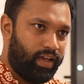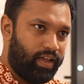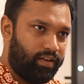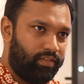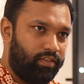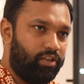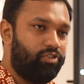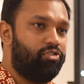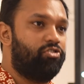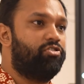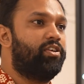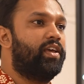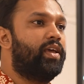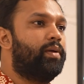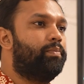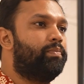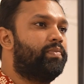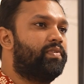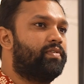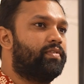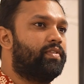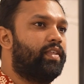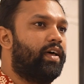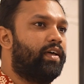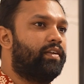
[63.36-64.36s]
and the
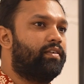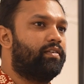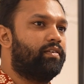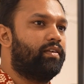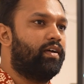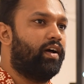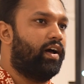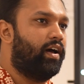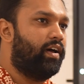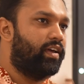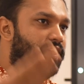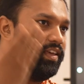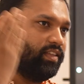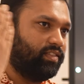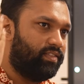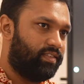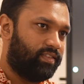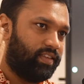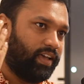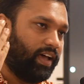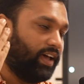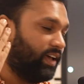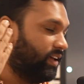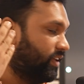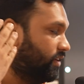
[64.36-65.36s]
shapes that are
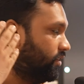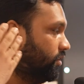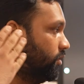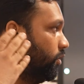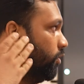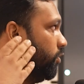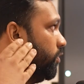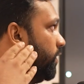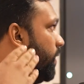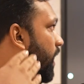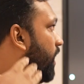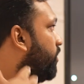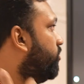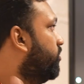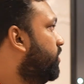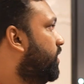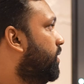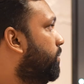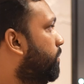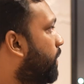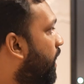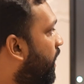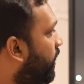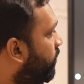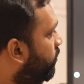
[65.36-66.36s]
inside don't actually
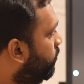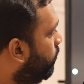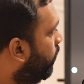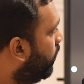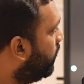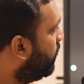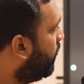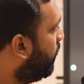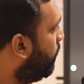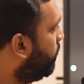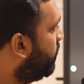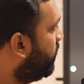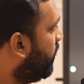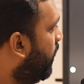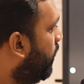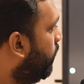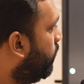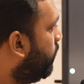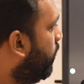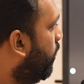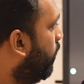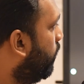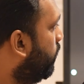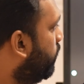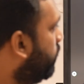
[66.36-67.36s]
match what comes
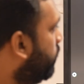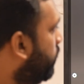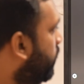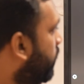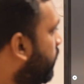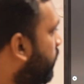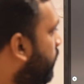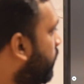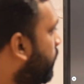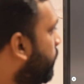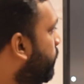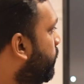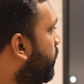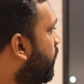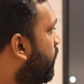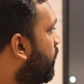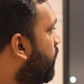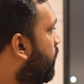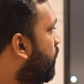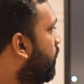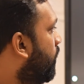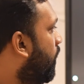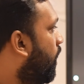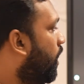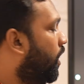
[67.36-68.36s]
out onto the
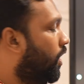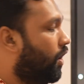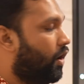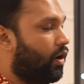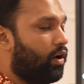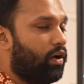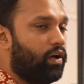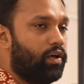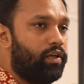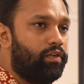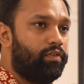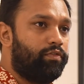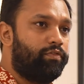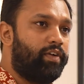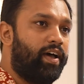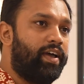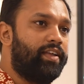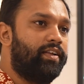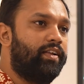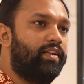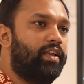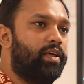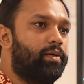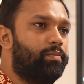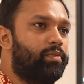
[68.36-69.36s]

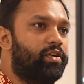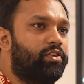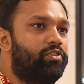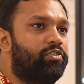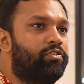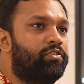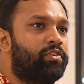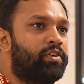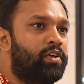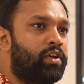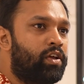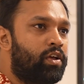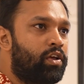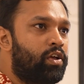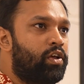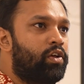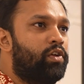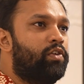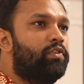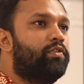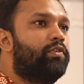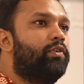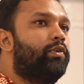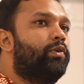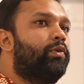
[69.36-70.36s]
final image.
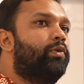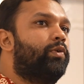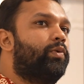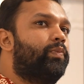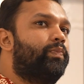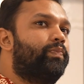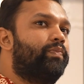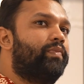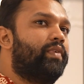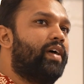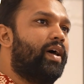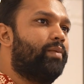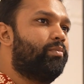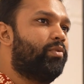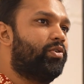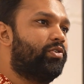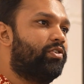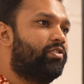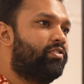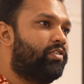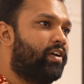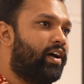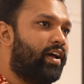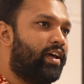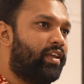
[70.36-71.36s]
So I'm going to
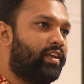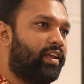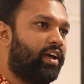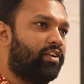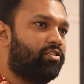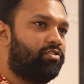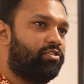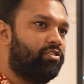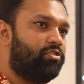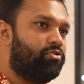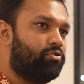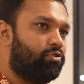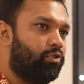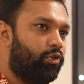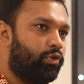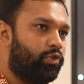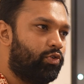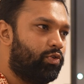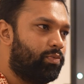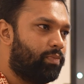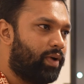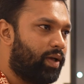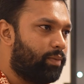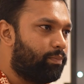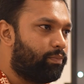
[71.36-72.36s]
try and actually show
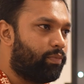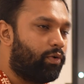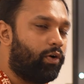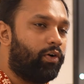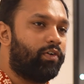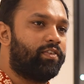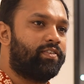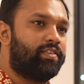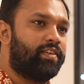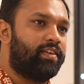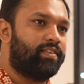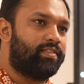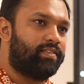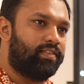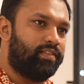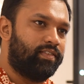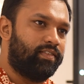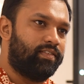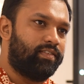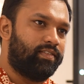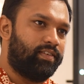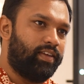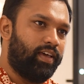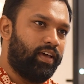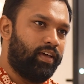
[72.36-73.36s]
you my process
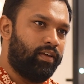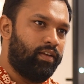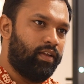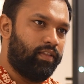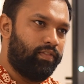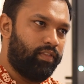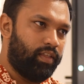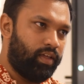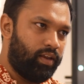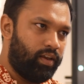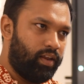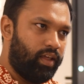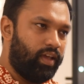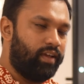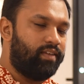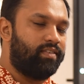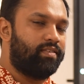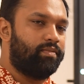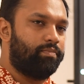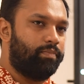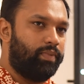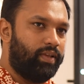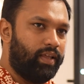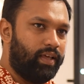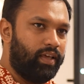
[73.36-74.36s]
instead, and then
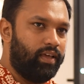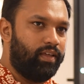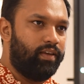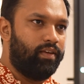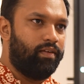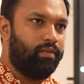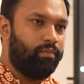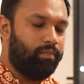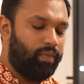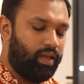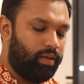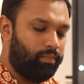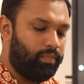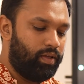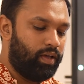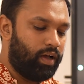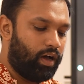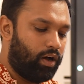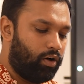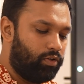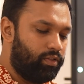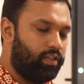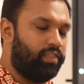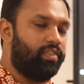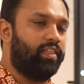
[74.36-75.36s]
explain maybe
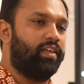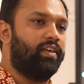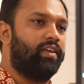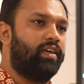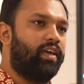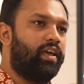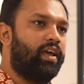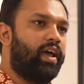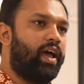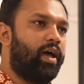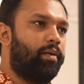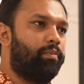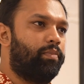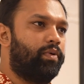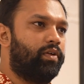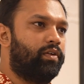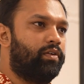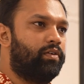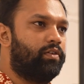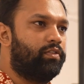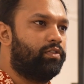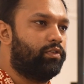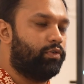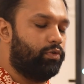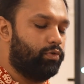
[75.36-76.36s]
how the thinking
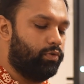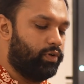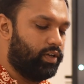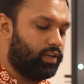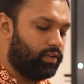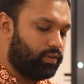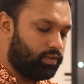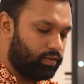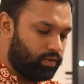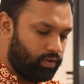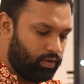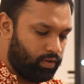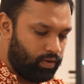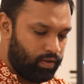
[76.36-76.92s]
happened through it.